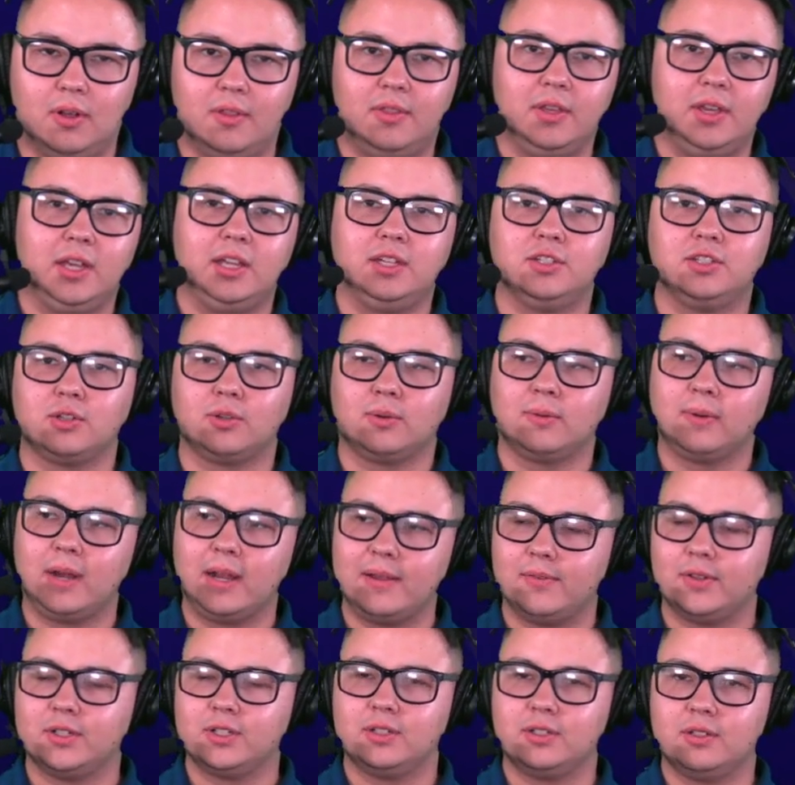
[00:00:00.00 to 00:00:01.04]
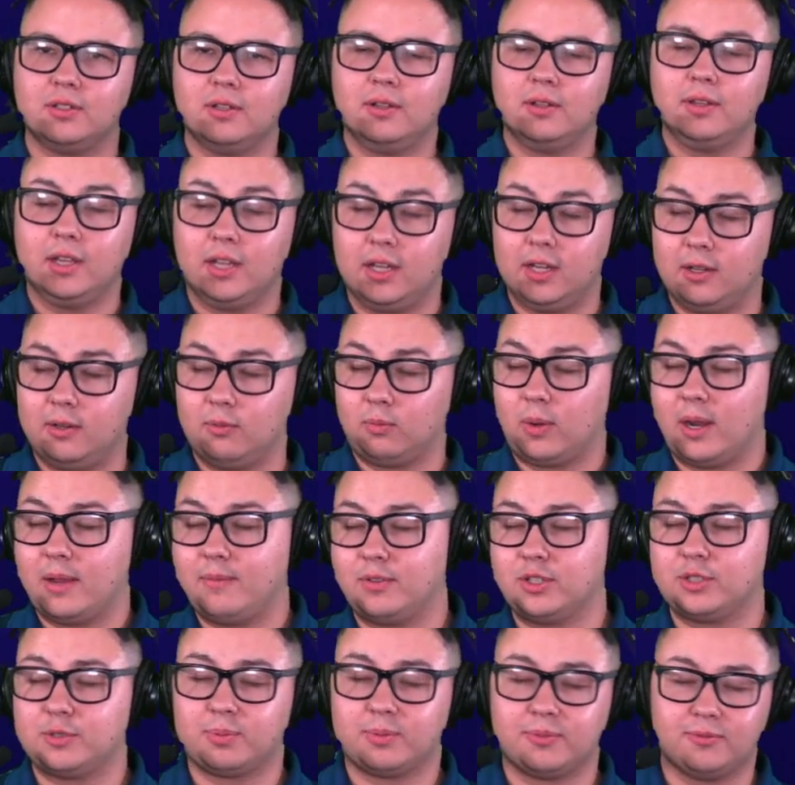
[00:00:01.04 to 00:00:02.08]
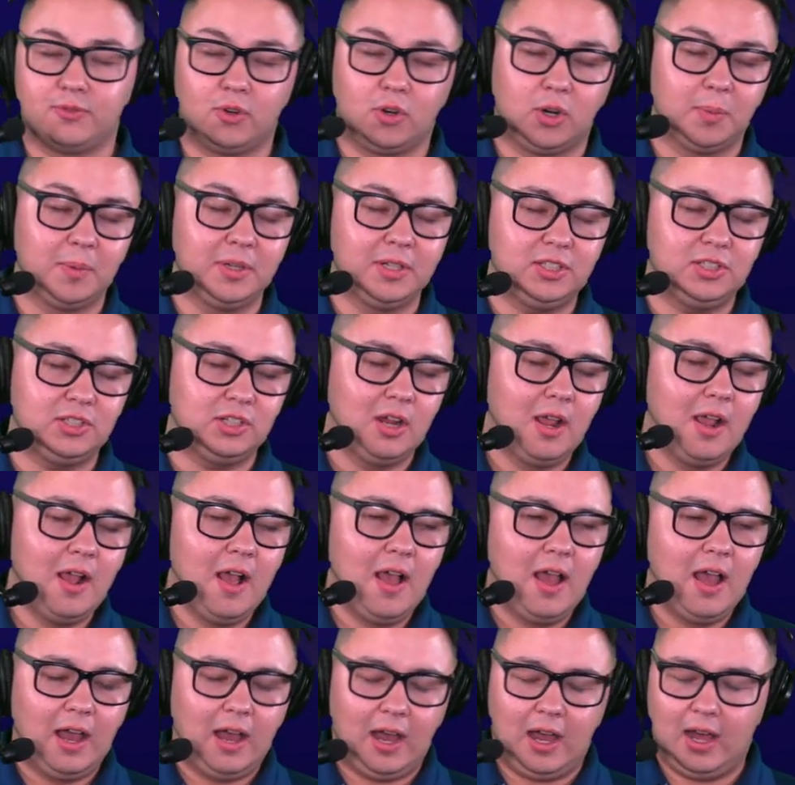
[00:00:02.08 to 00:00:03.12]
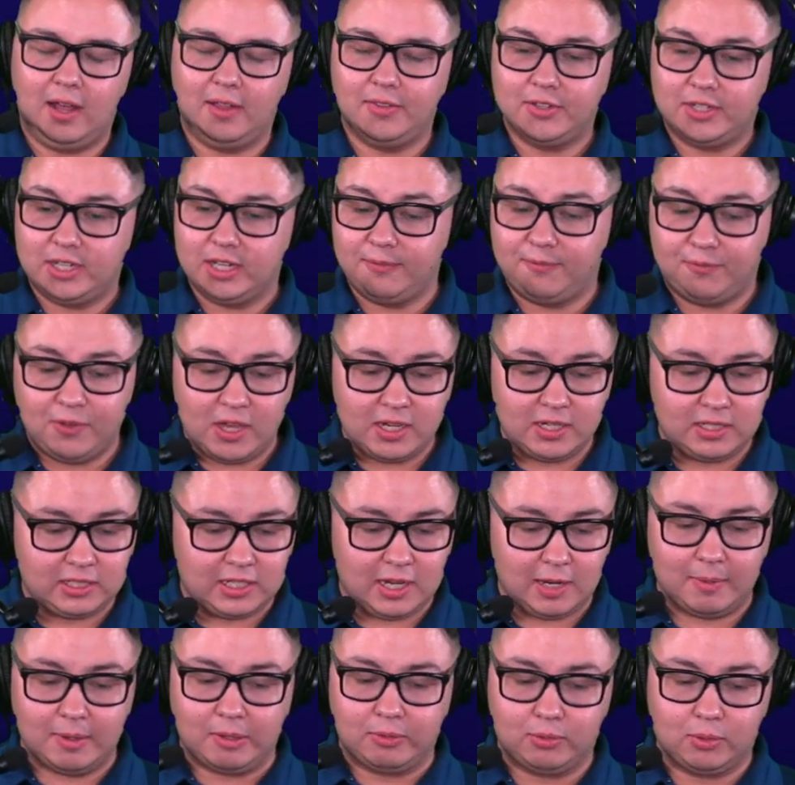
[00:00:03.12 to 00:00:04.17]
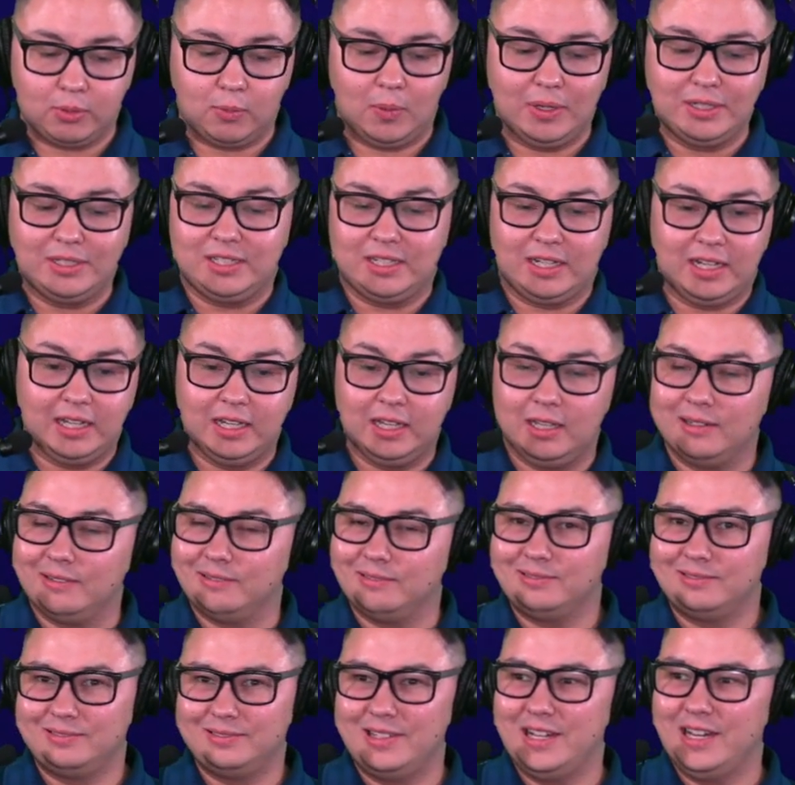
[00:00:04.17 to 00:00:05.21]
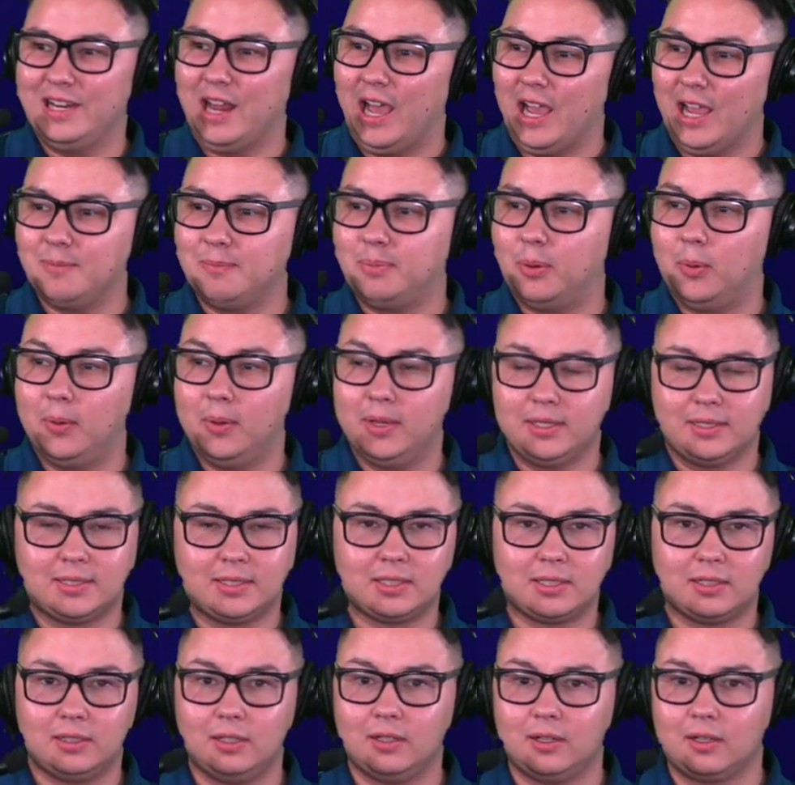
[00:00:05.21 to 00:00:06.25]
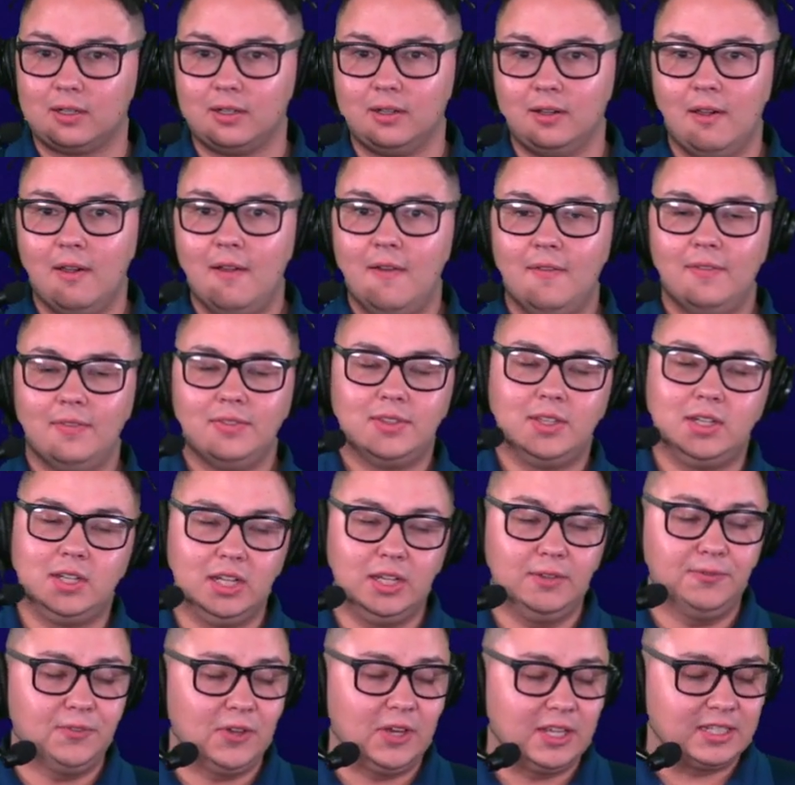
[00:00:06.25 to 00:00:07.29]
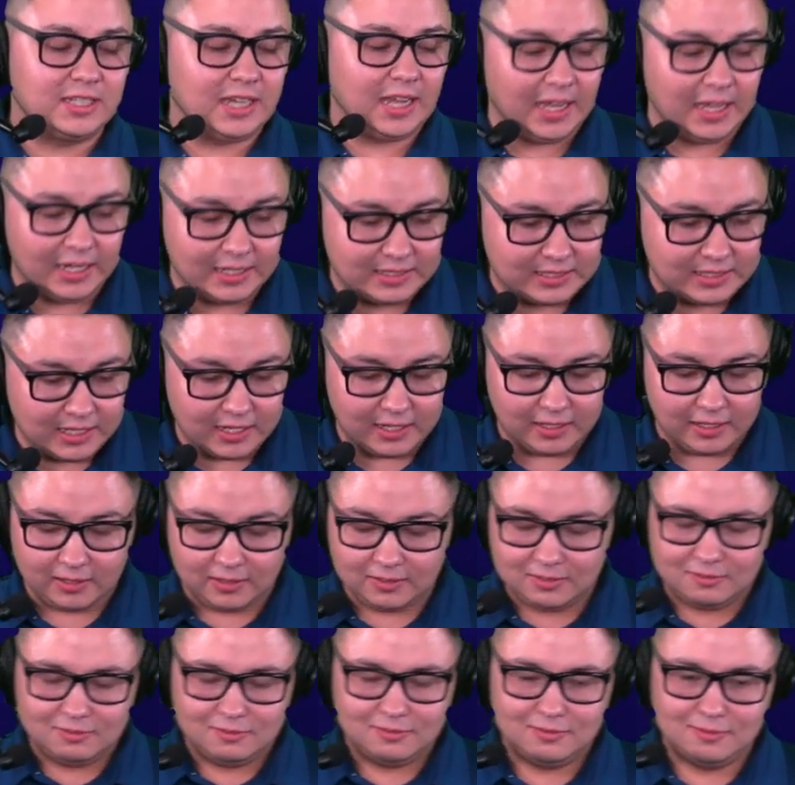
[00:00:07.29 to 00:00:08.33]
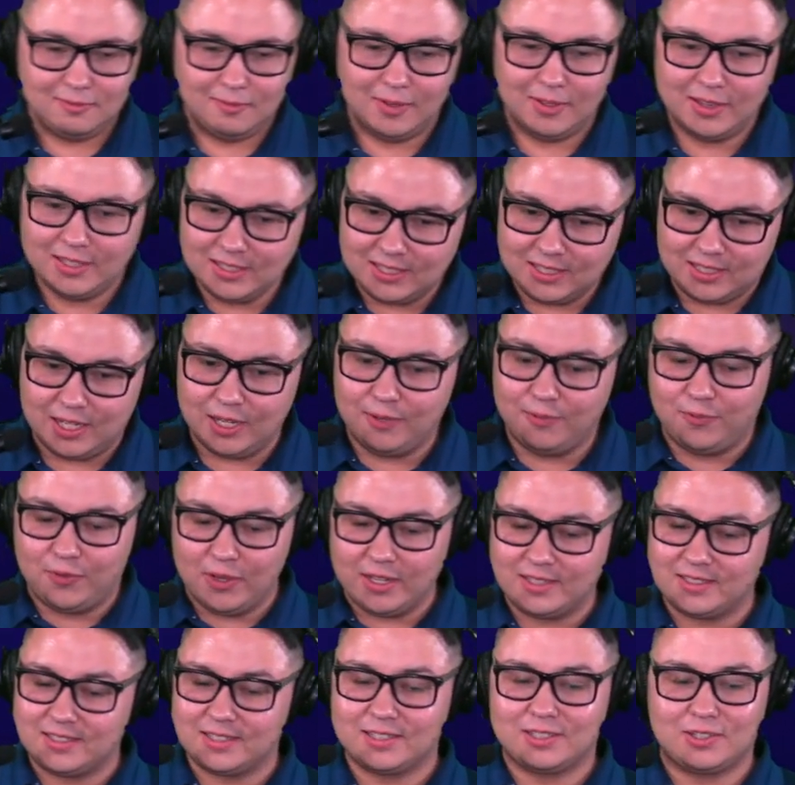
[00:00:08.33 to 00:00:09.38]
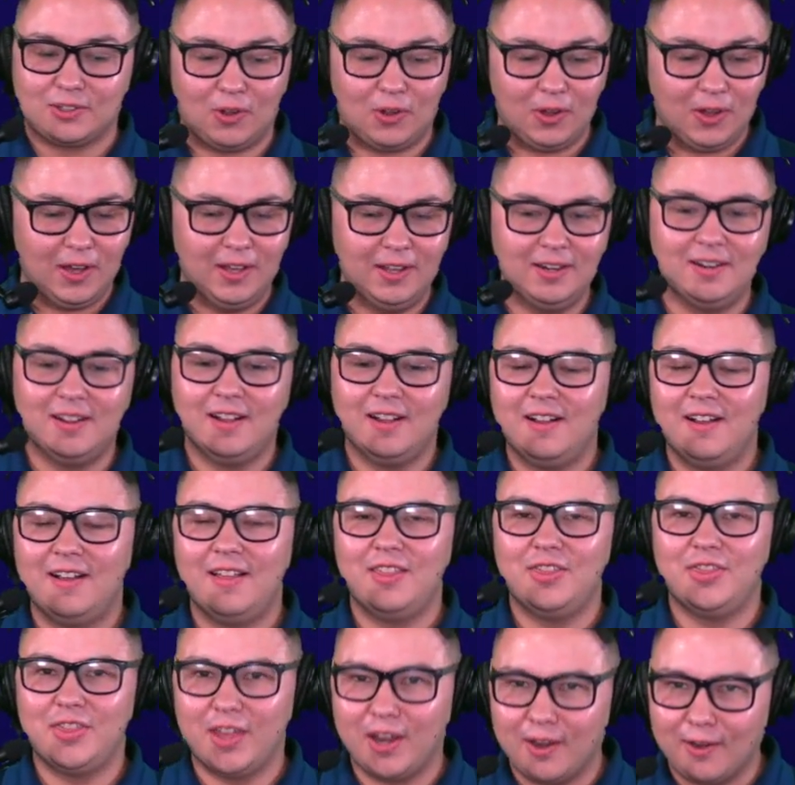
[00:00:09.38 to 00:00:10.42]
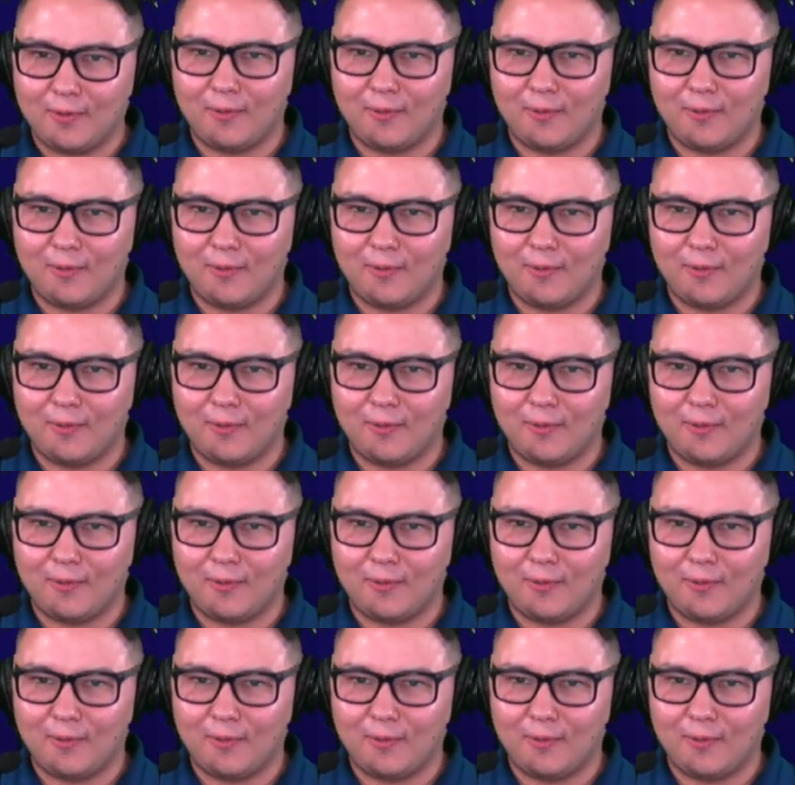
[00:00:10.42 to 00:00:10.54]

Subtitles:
the Ravens' performance. The defense coming through once again, 9 points. Look, the defense, I got to tell you, when this defense is on, they're